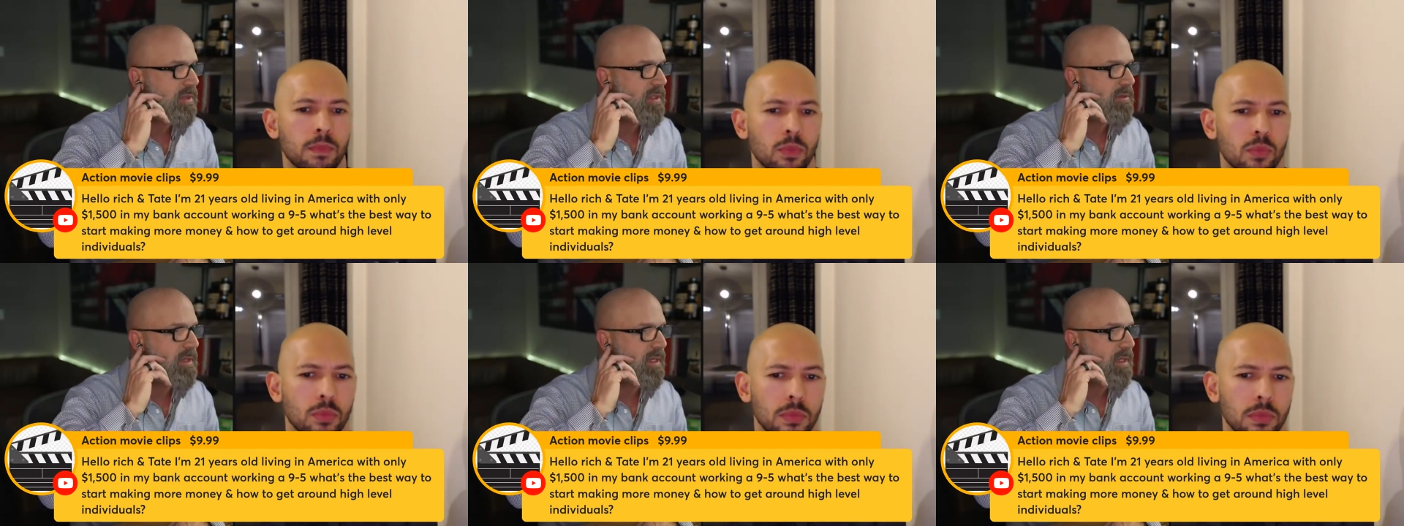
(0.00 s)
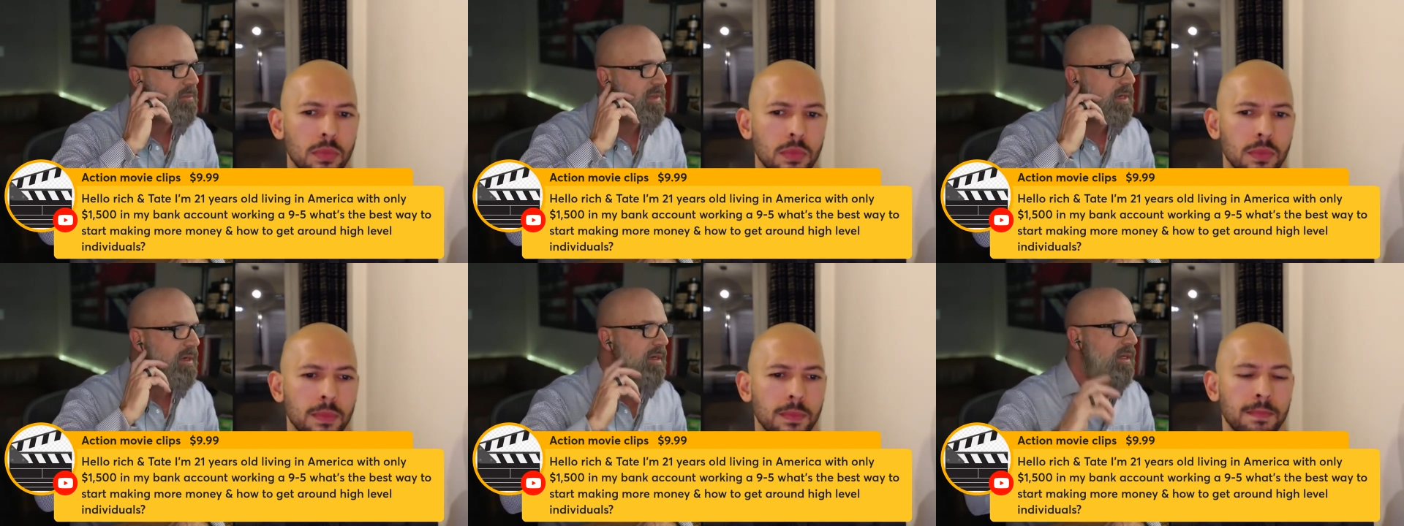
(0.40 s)
Speaker 1: old, living in
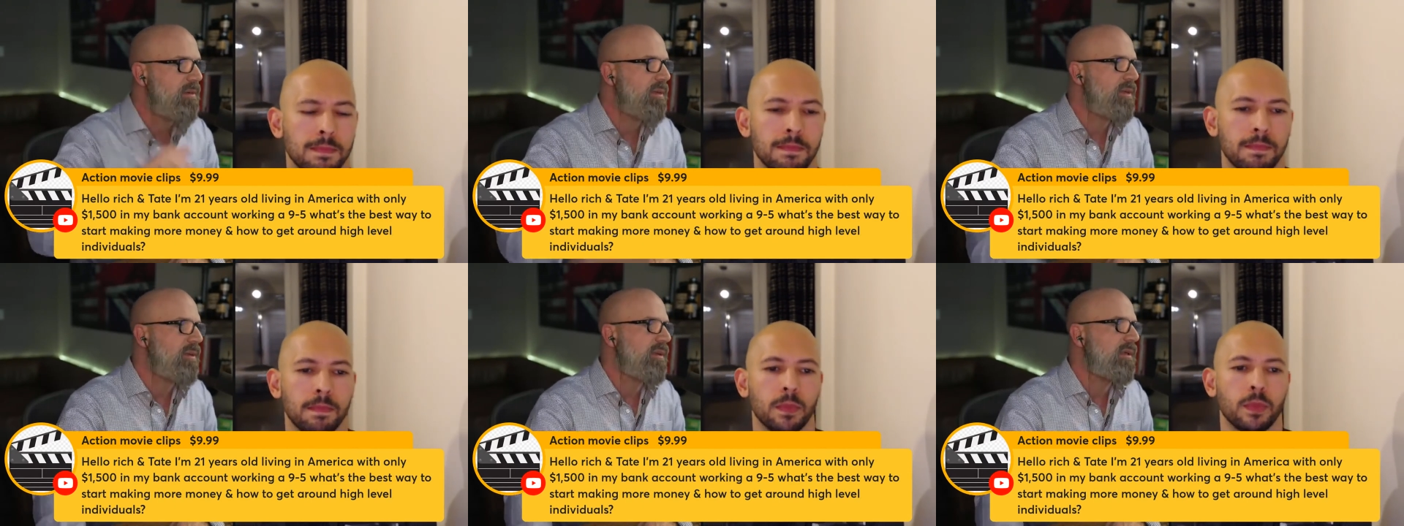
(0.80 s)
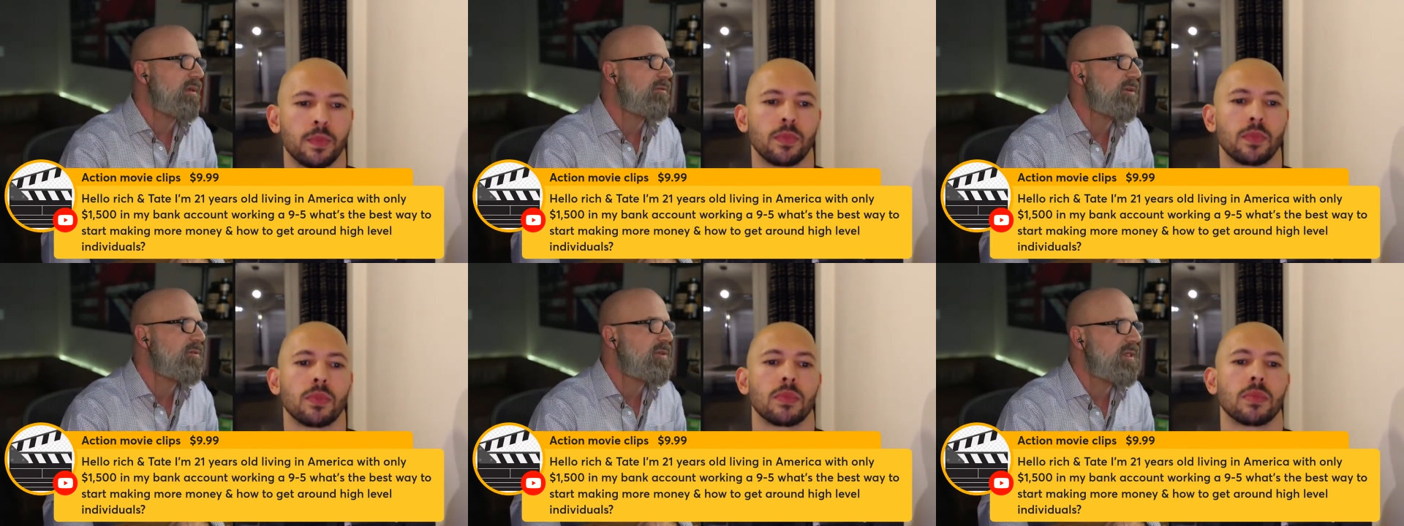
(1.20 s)
America with only
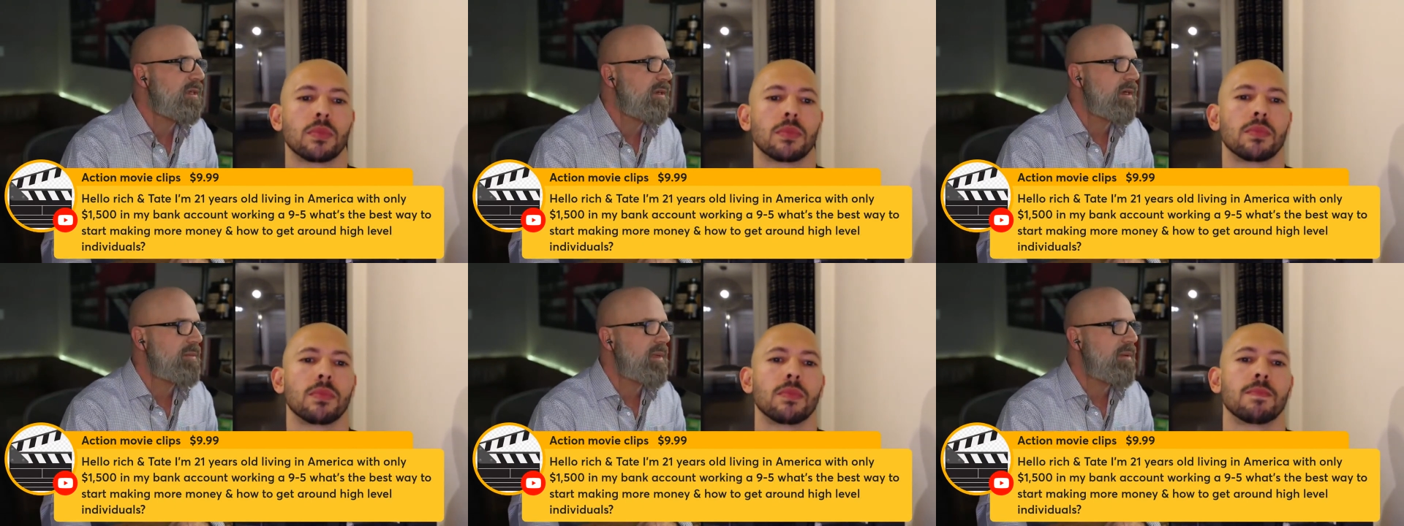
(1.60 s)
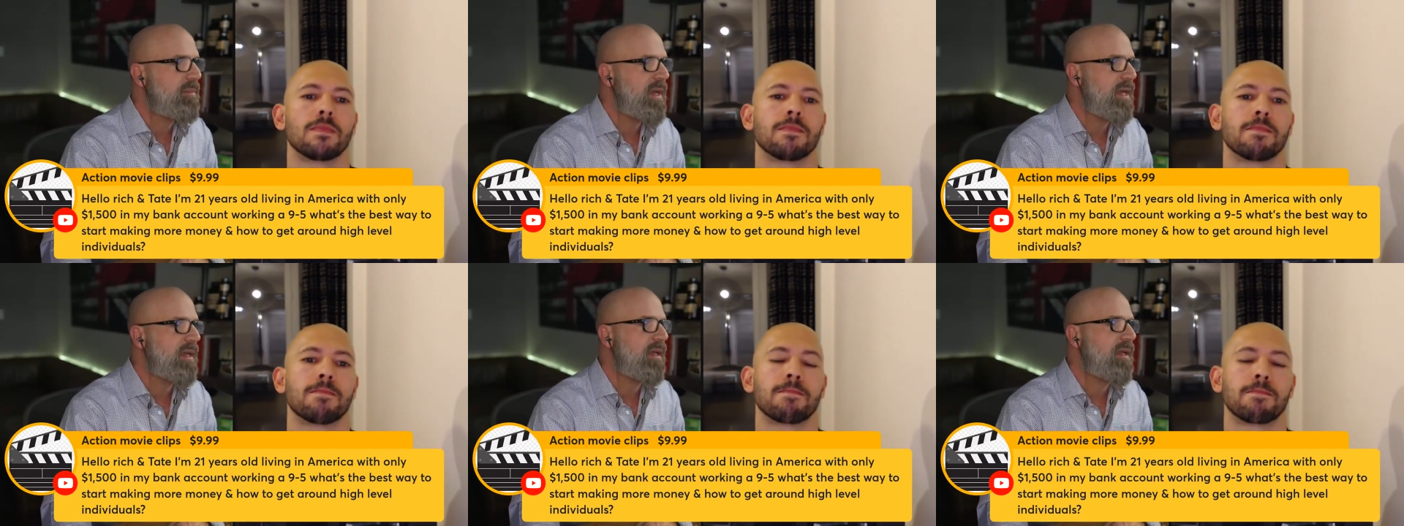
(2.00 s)
1500 in my
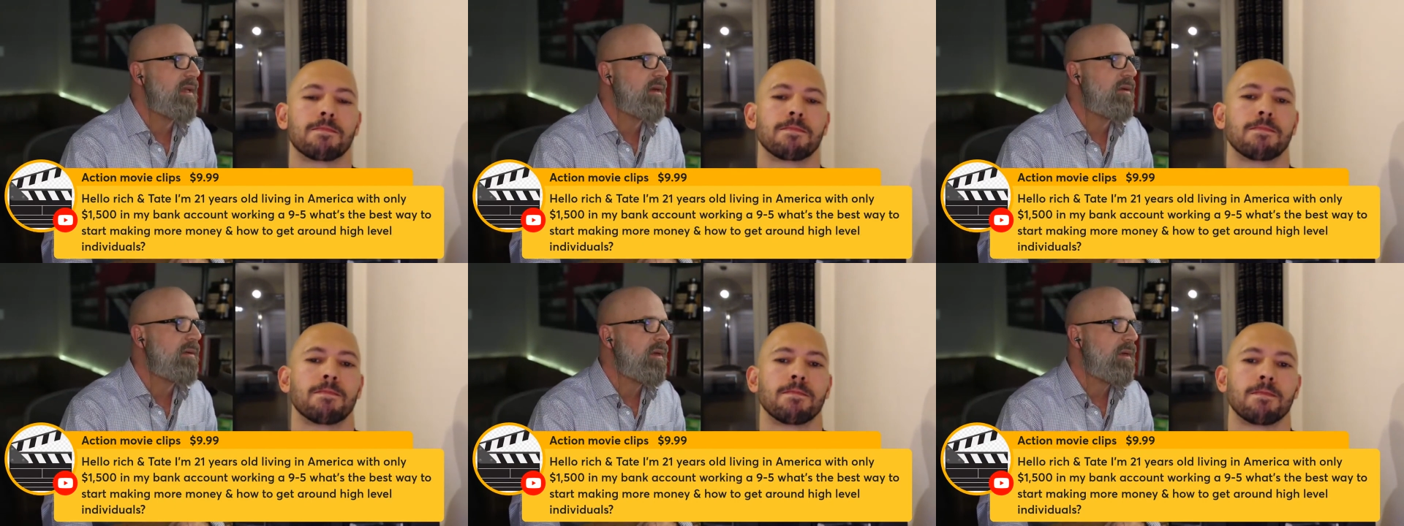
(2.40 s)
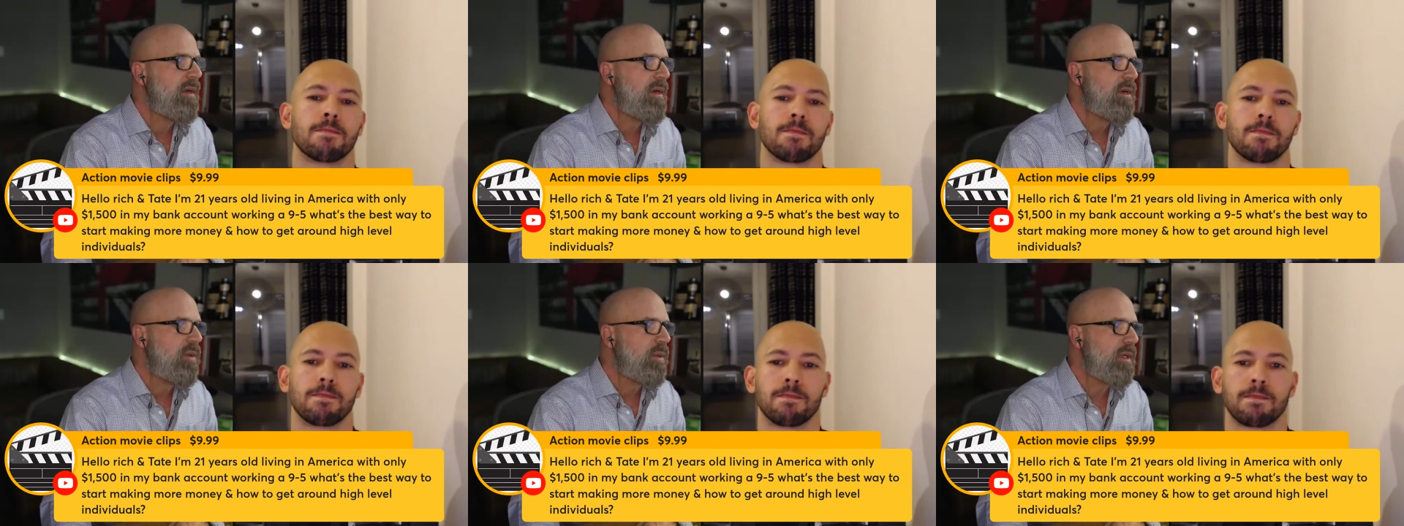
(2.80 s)
bank account,
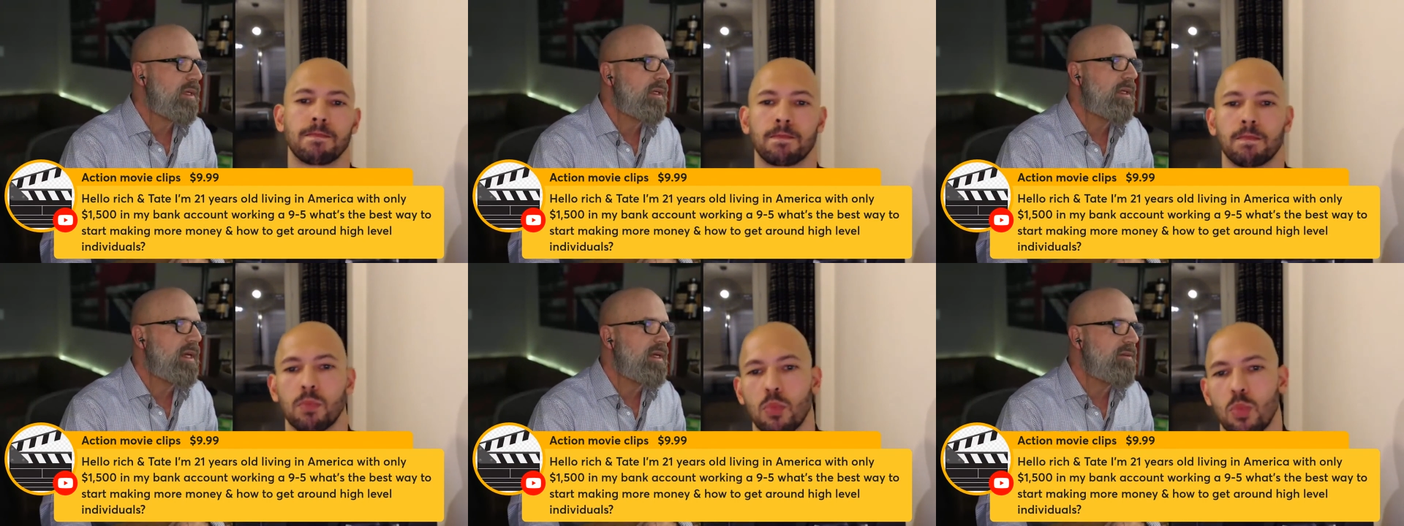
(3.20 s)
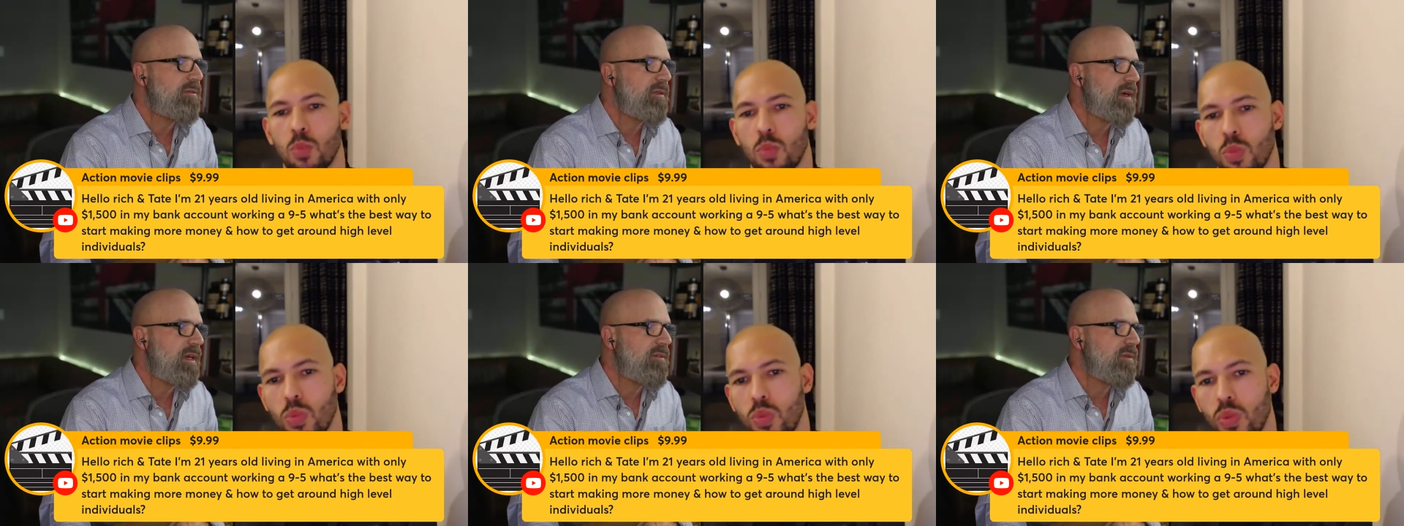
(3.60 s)
working nine to
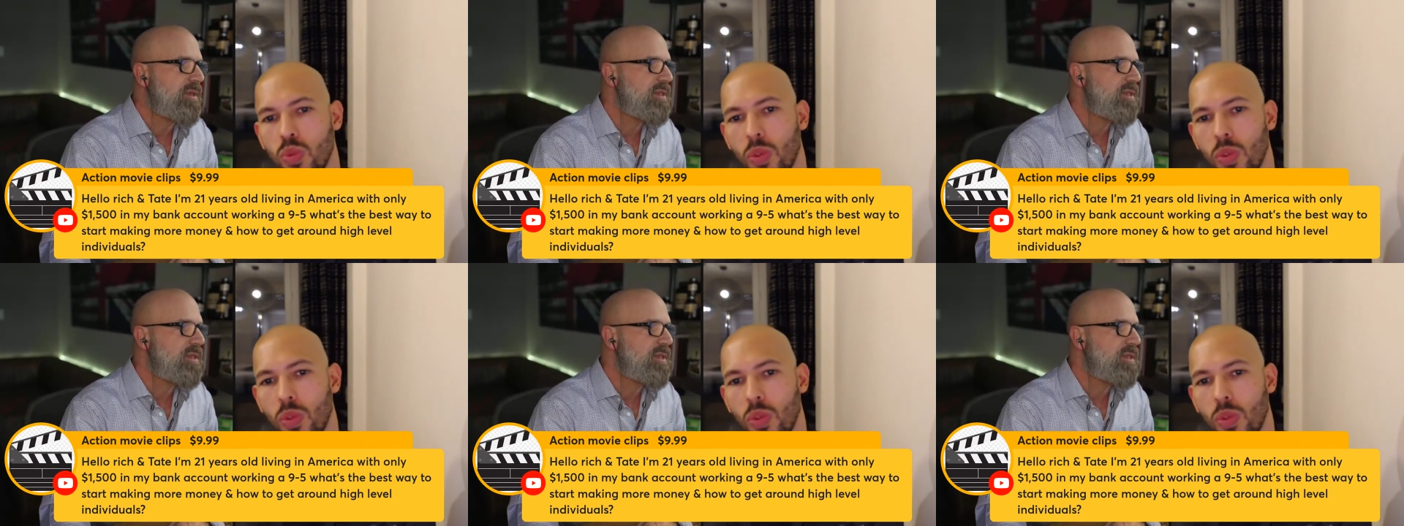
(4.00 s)
five.